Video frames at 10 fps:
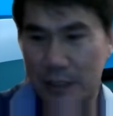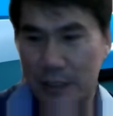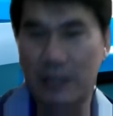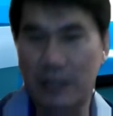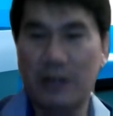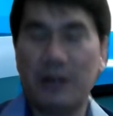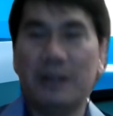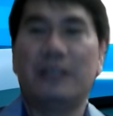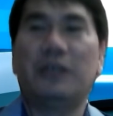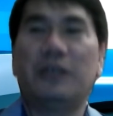
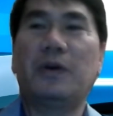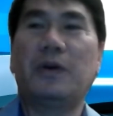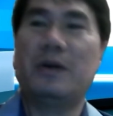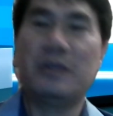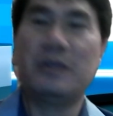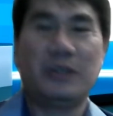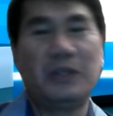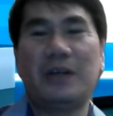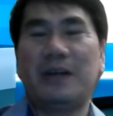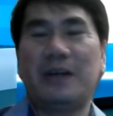Yung gulong.
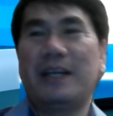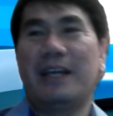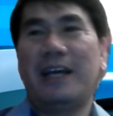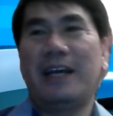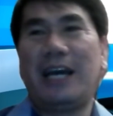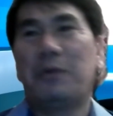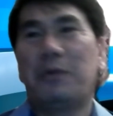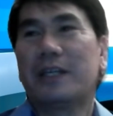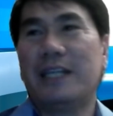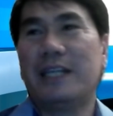So I
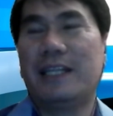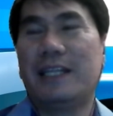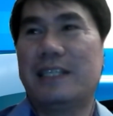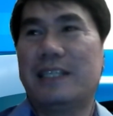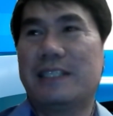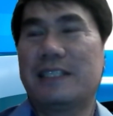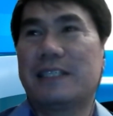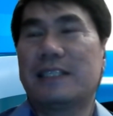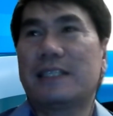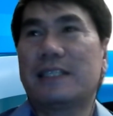worked that
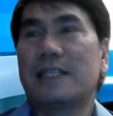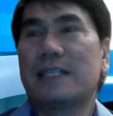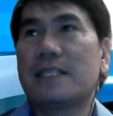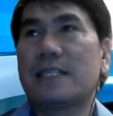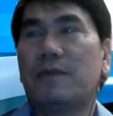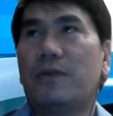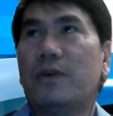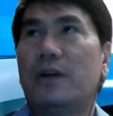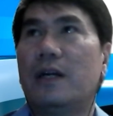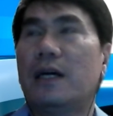as
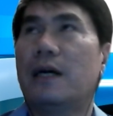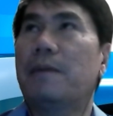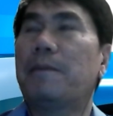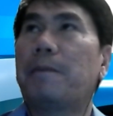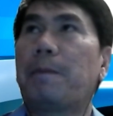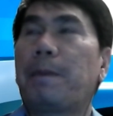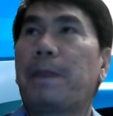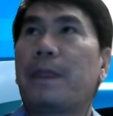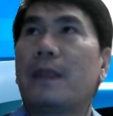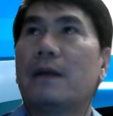for
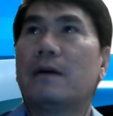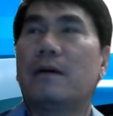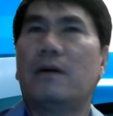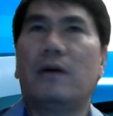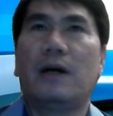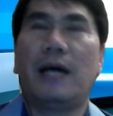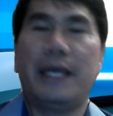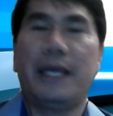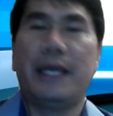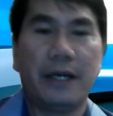a
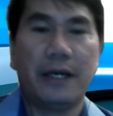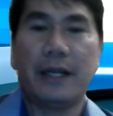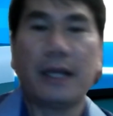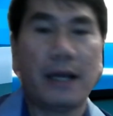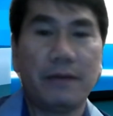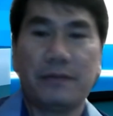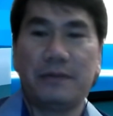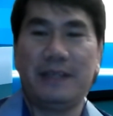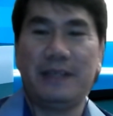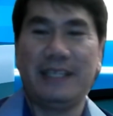year and a half
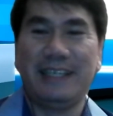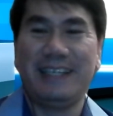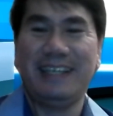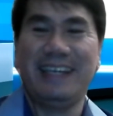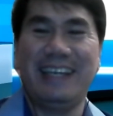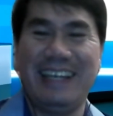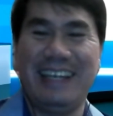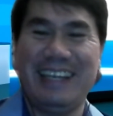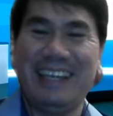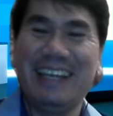
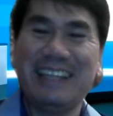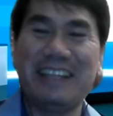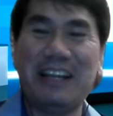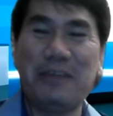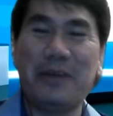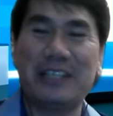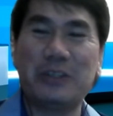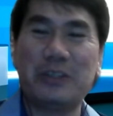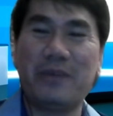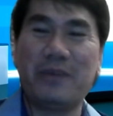delivering
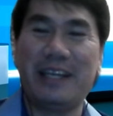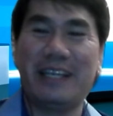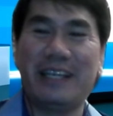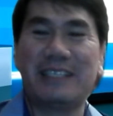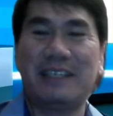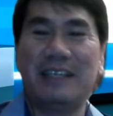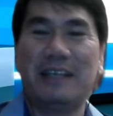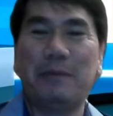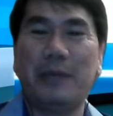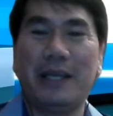soft drinks,
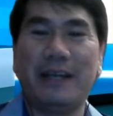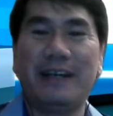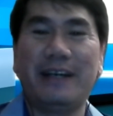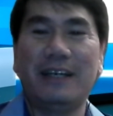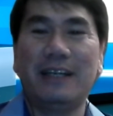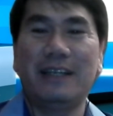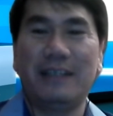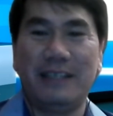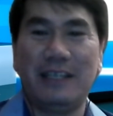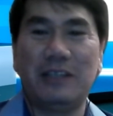uh-huh. beer,
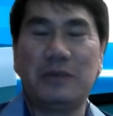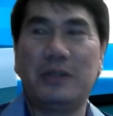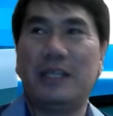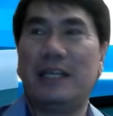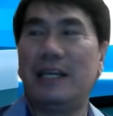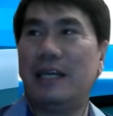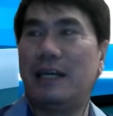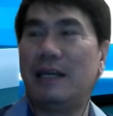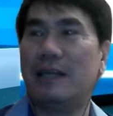yeah, to the